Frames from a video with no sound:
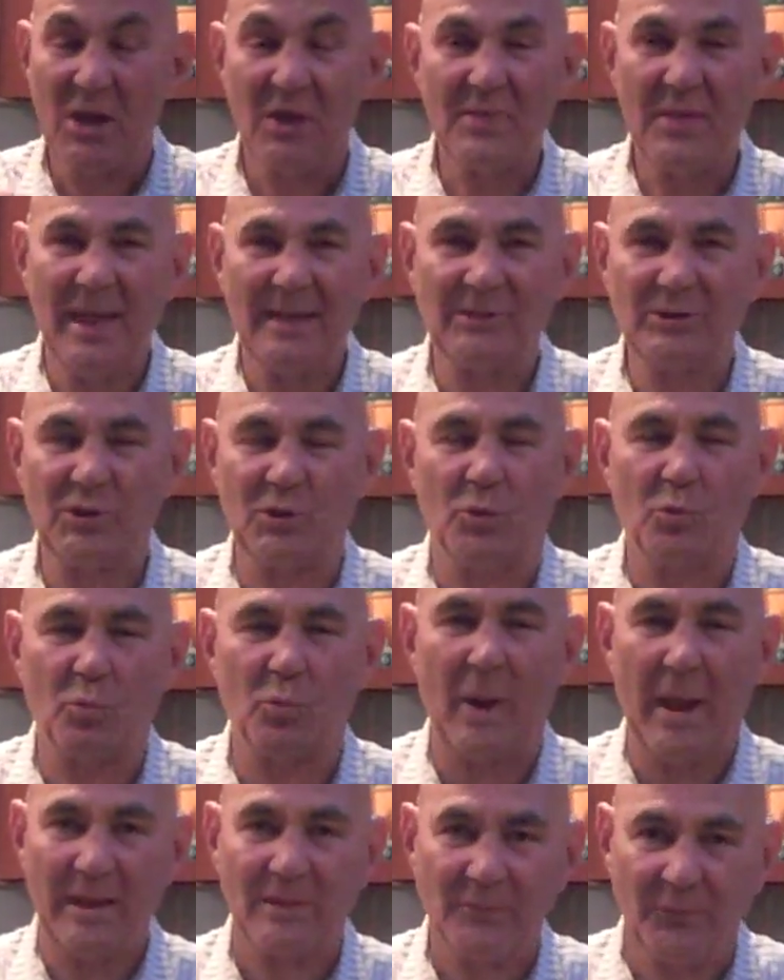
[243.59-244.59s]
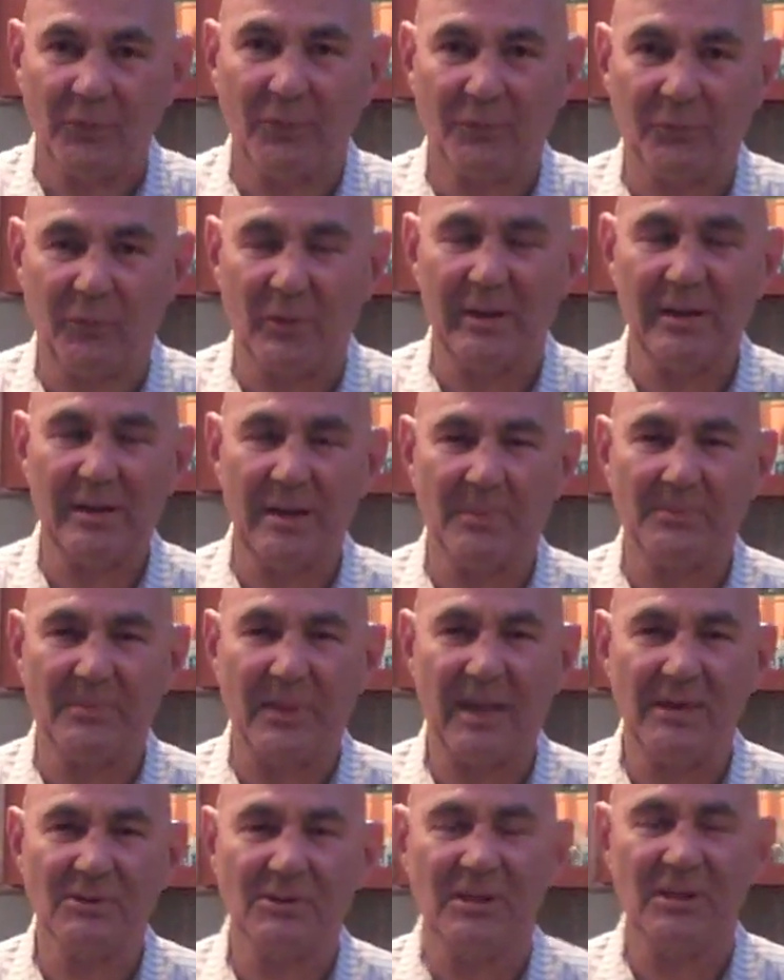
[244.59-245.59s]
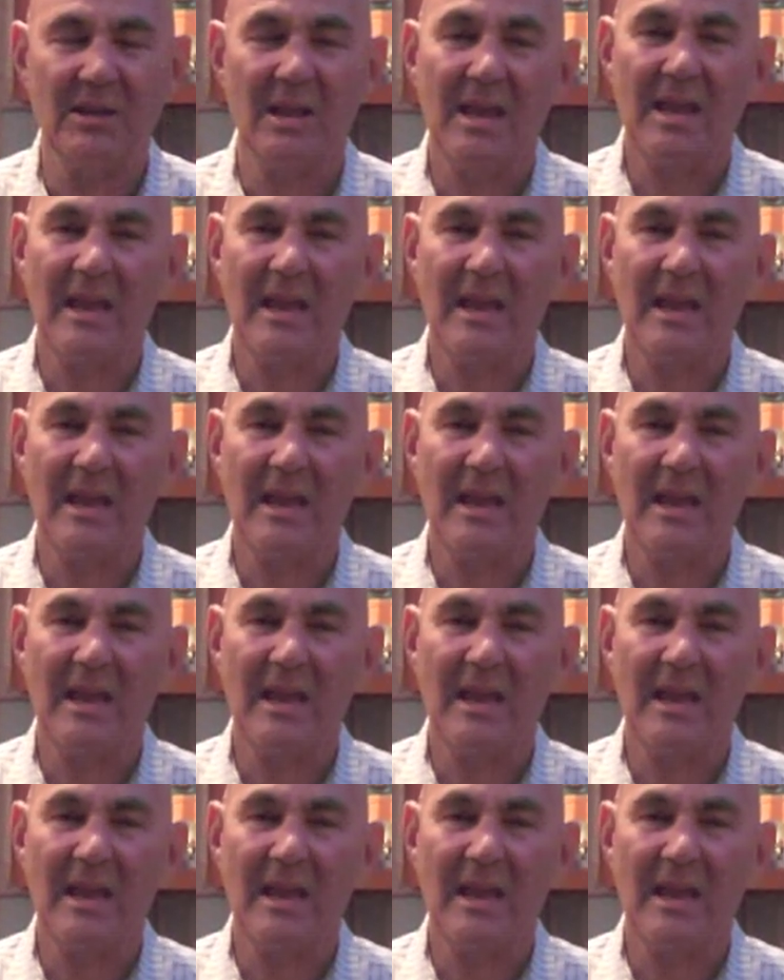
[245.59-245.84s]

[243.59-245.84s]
that's great for freeing up tension.